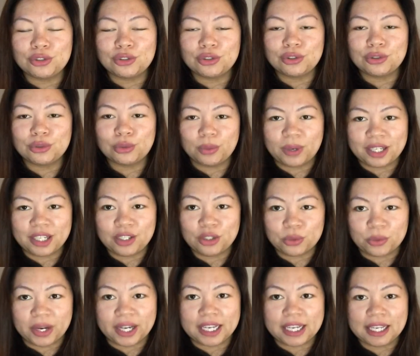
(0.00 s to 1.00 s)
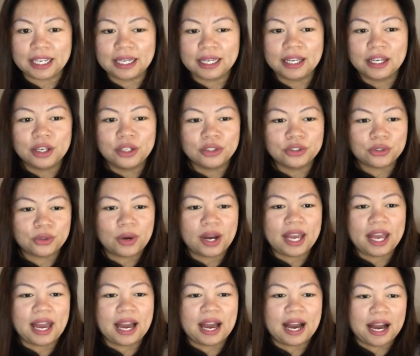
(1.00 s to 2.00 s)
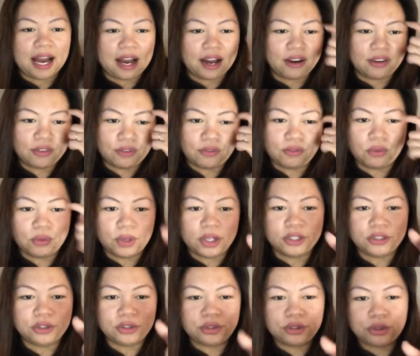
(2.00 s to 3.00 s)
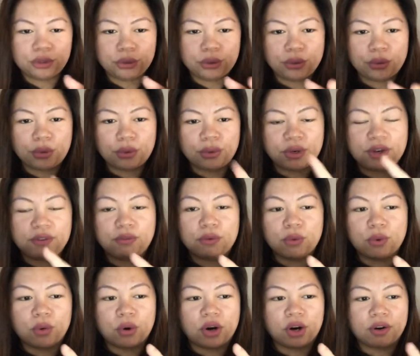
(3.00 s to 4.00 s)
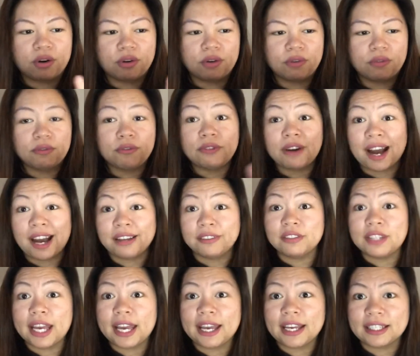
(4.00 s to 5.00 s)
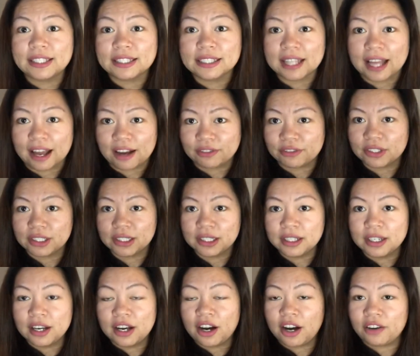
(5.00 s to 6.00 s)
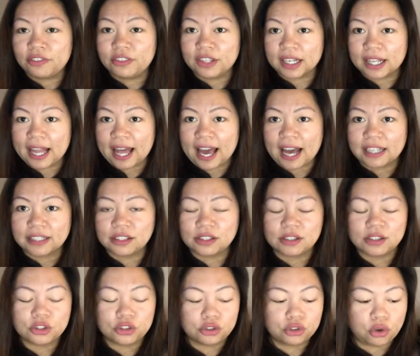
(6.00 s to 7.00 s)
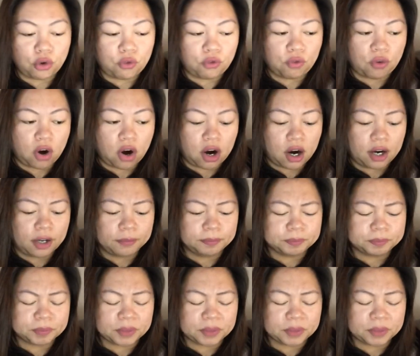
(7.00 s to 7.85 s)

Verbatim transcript: 2020, so I have 1, 2, 3, 4, 5 days left of the class so far.